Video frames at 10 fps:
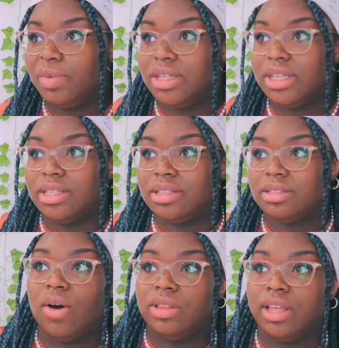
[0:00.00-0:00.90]
which
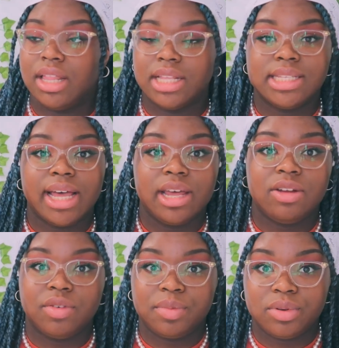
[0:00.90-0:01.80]
is on the other side
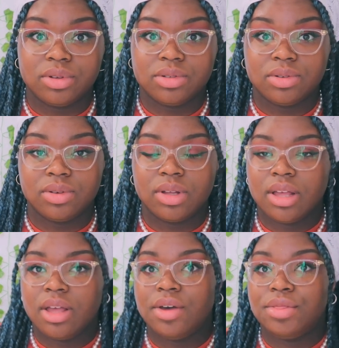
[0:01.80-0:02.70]
of a portal,
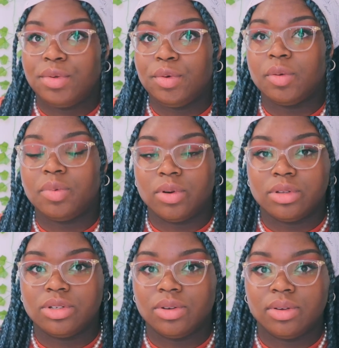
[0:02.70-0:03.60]
through a
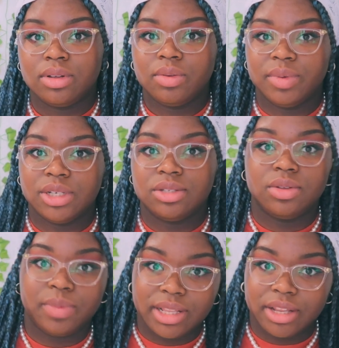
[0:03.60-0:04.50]
portal, which is
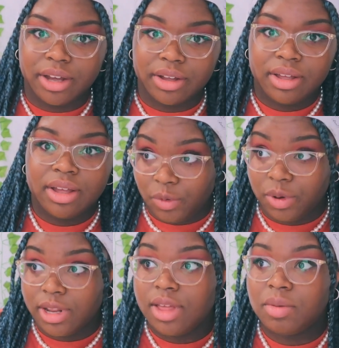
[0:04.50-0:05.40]
the window,
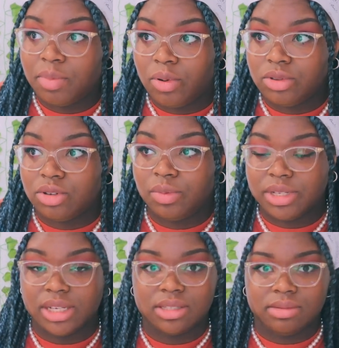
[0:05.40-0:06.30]
through another portal,
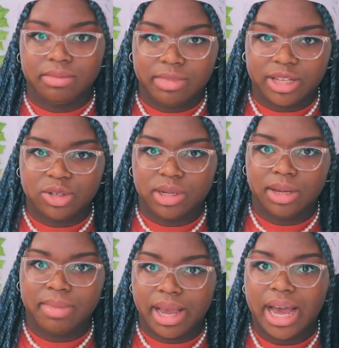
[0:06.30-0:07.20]
which is
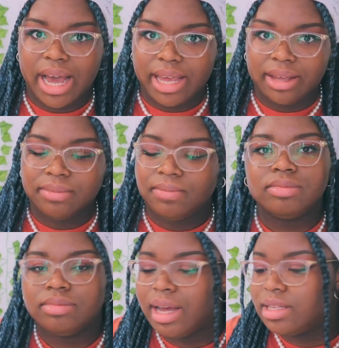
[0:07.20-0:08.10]
literally my eye.
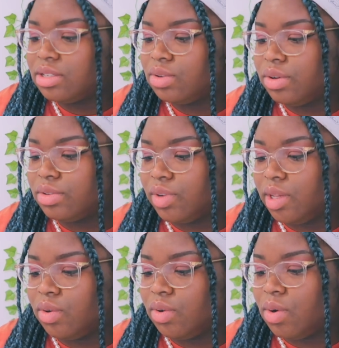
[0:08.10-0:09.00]
I just thought it was
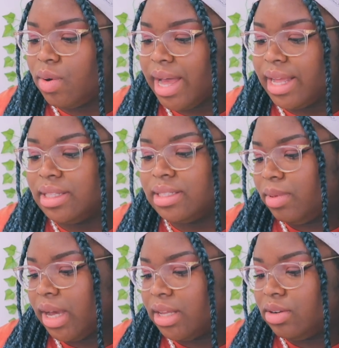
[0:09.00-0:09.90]
really cool and
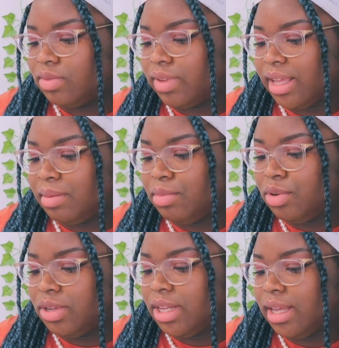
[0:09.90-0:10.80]
kind of like
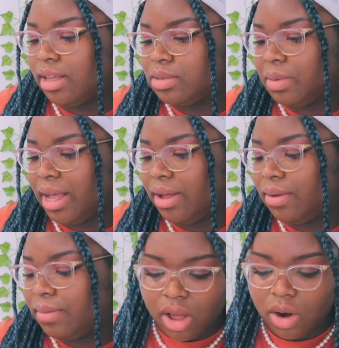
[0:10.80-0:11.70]
moody as
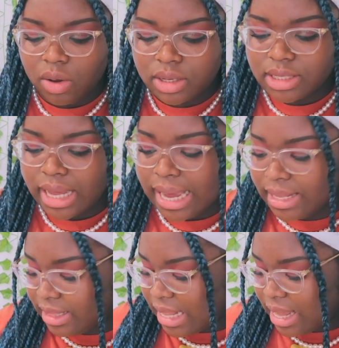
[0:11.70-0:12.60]
well.
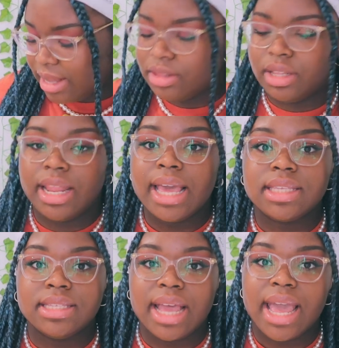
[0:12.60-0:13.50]
Alongside that, the
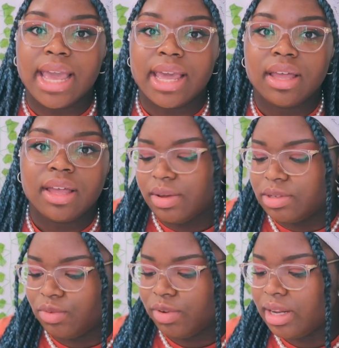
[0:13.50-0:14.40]
next day, there
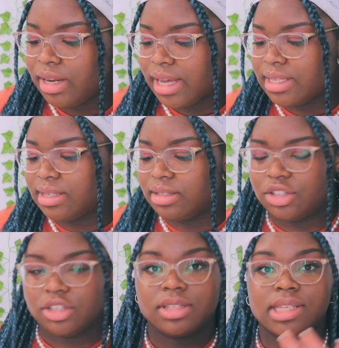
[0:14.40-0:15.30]
was a really nice
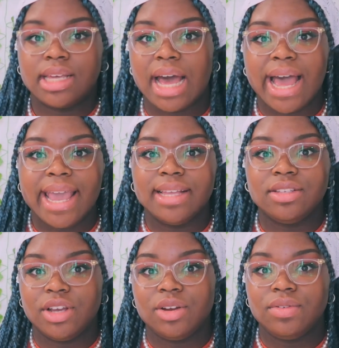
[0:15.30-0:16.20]
just sky in
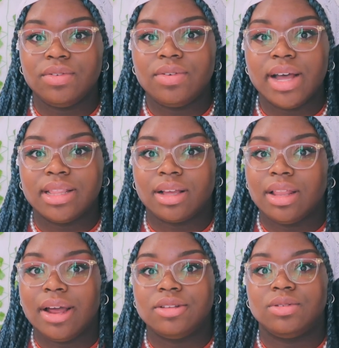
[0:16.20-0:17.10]
general and the
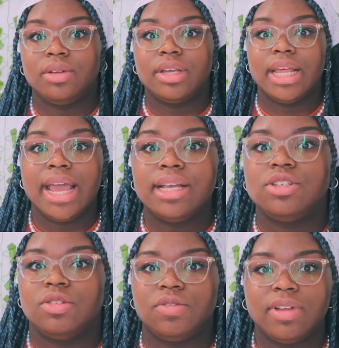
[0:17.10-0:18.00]
clouds were looking
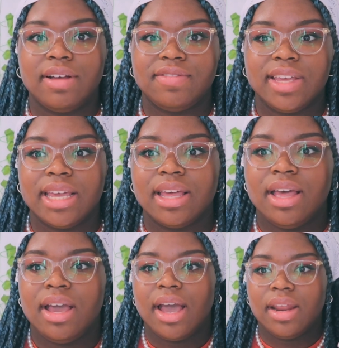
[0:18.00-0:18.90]
extra fluffy
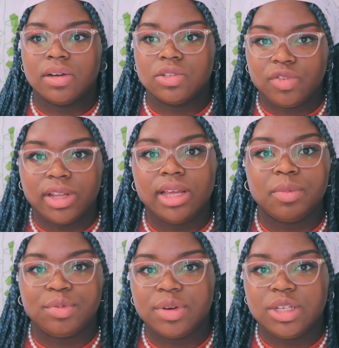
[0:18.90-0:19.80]
and I was
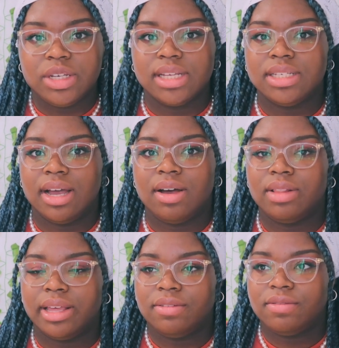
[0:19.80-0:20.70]
really appreciating how
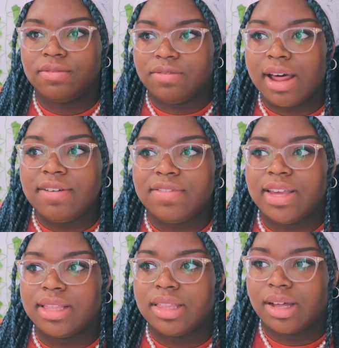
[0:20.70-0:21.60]
like
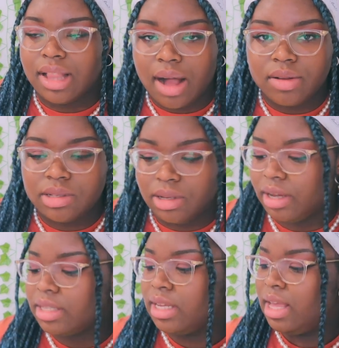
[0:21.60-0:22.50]
fluffy the clouds
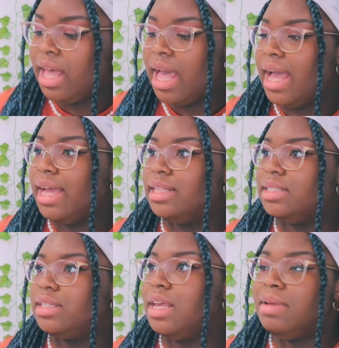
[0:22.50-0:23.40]
looked
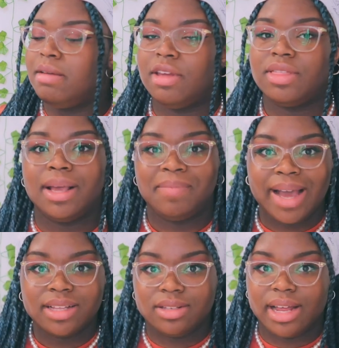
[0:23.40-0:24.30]
and it made me think
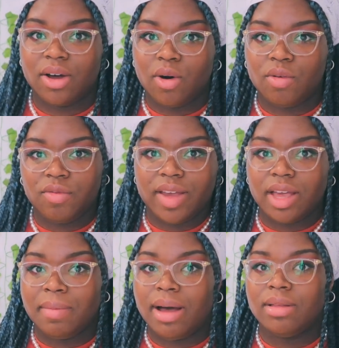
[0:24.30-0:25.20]
back to that whole
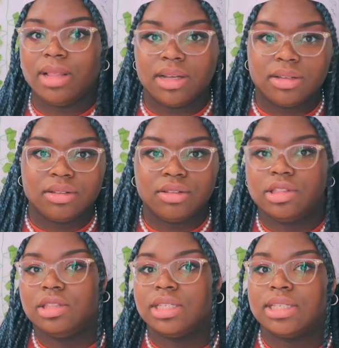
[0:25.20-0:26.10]
thing about like
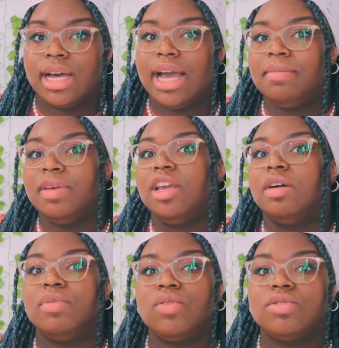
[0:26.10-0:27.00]
the sky being
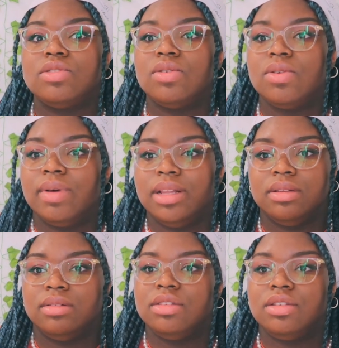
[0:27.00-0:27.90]
a portal
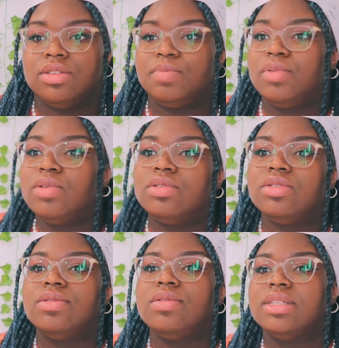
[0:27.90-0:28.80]
and
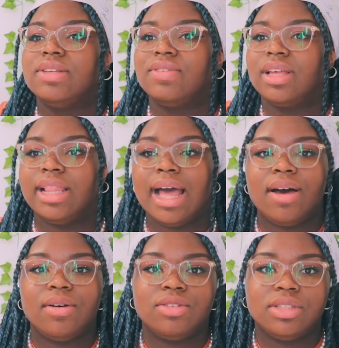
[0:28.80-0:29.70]
portals of
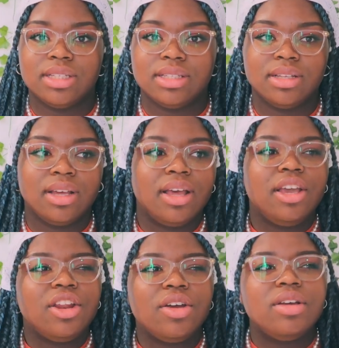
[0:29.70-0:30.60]
clouds and
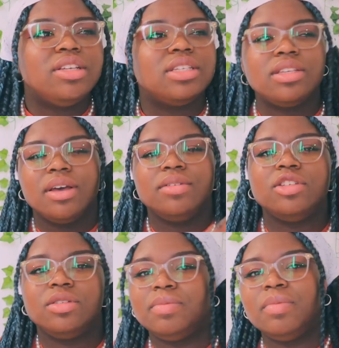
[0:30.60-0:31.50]
you know just
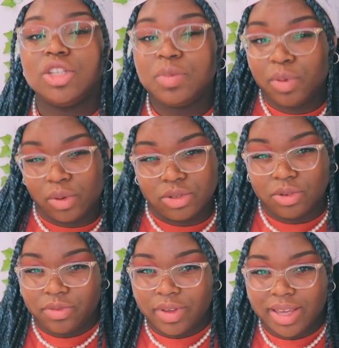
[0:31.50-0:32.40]
just just
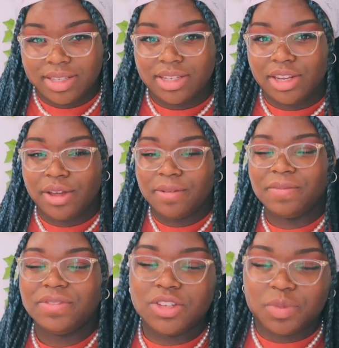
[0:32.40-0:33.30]
portal things you know
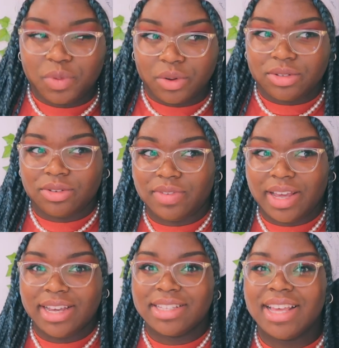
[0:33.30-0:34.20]
just portal
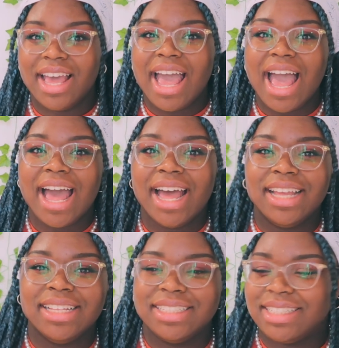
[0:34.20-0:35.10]
things
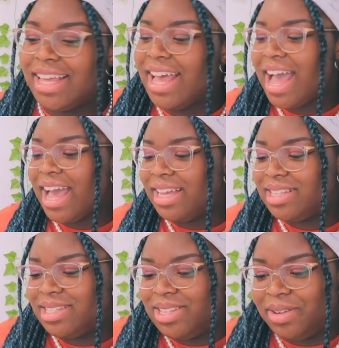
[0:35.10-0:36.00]
and I
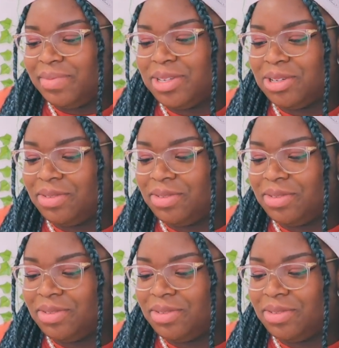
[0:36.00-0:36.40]
just took a picture